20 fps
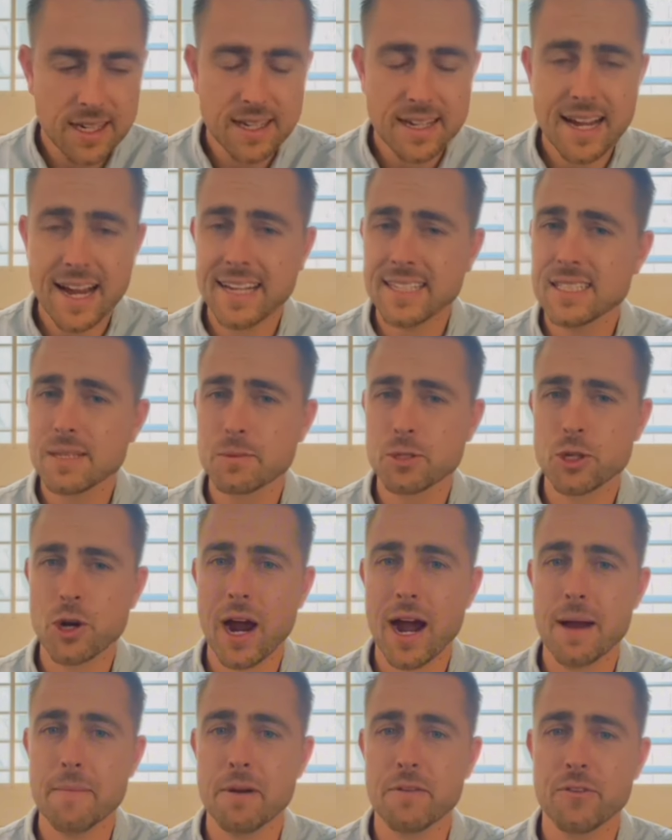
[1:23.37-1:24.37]
And
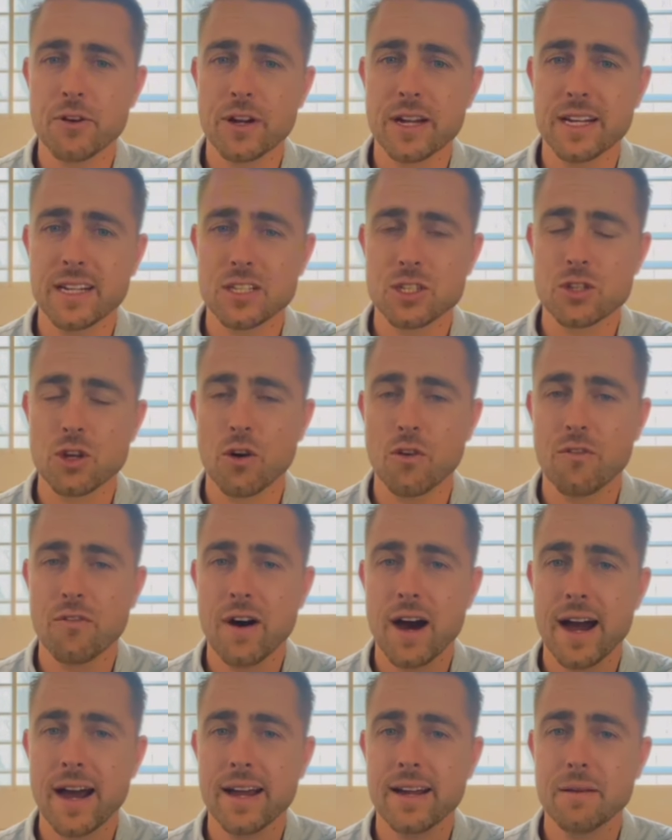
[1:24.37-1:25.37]
subscribe if you're into
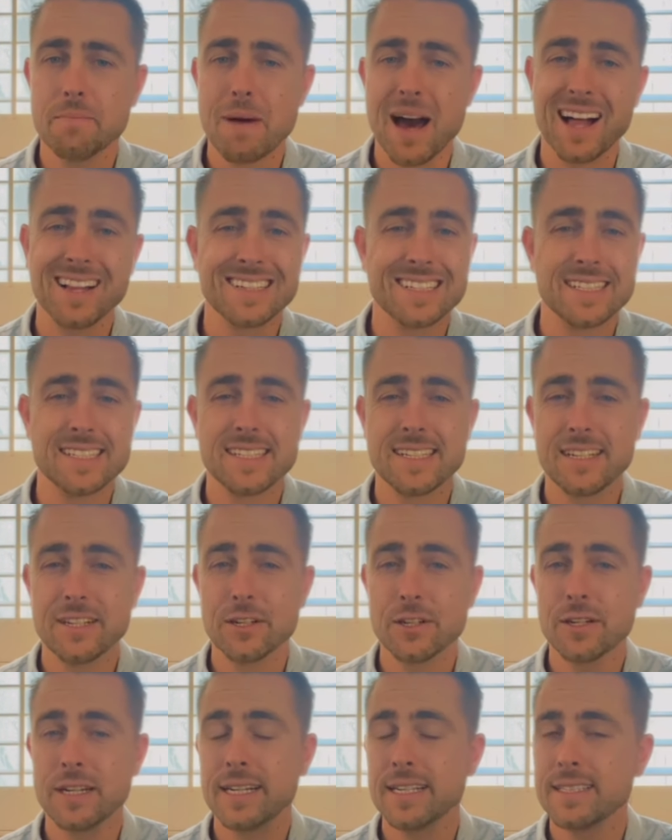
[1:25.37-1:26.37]
SoFi,
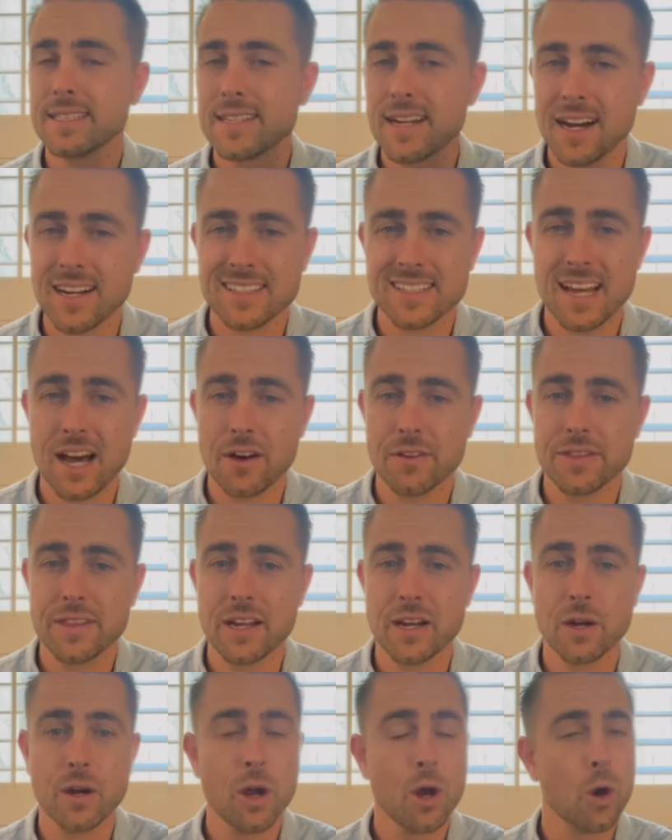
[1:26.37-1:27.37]
Palantir, any stocks out
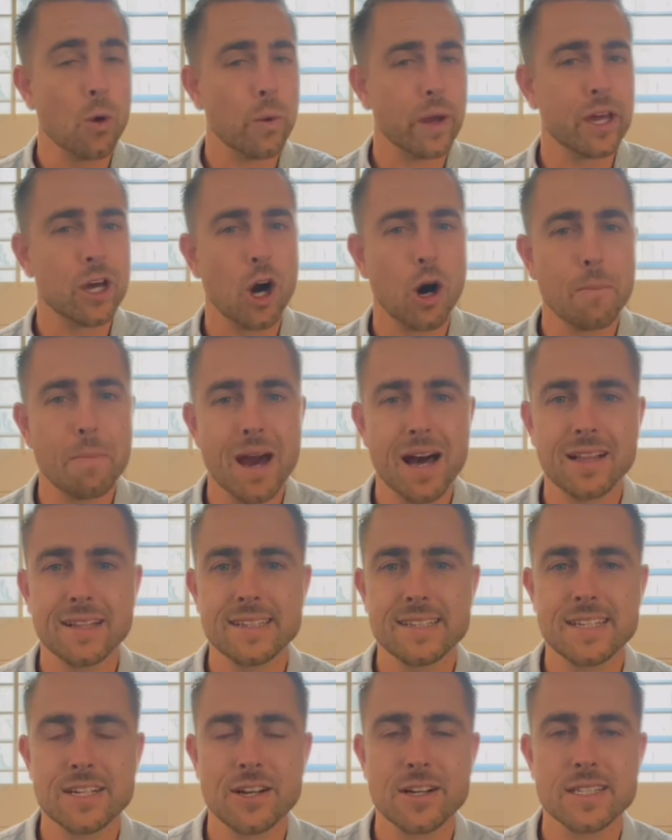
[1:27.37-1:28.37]
there. We call
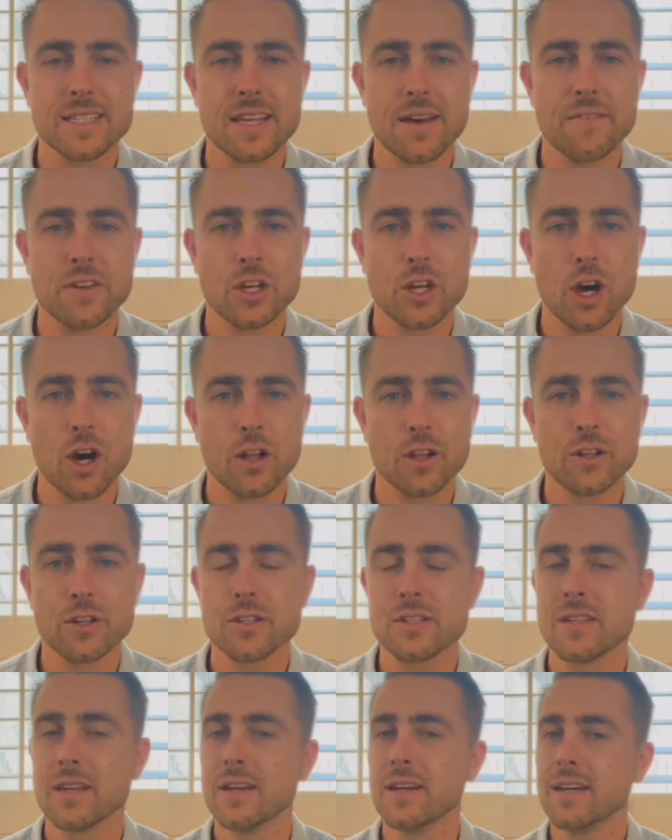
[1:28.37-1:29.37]
Palantir at
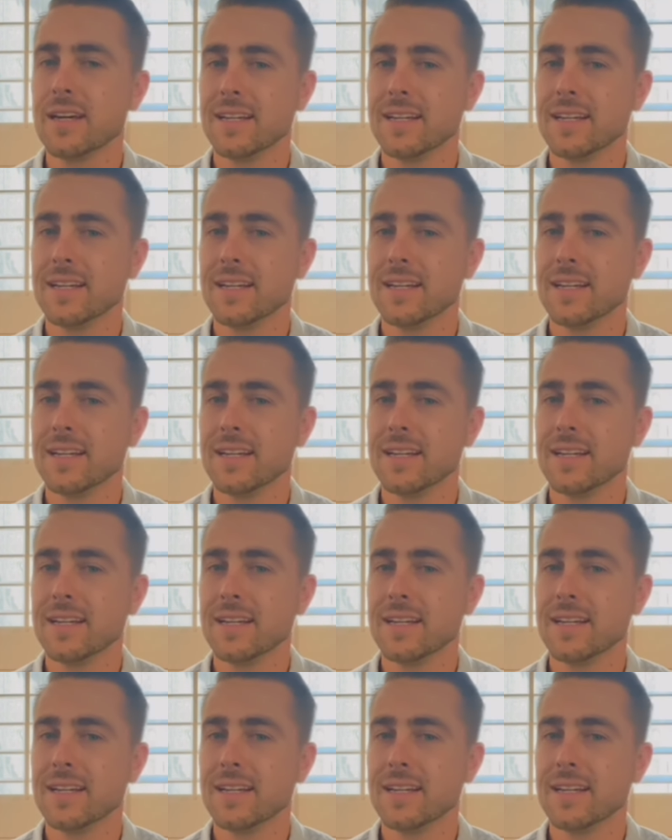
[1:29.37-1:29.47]
$7.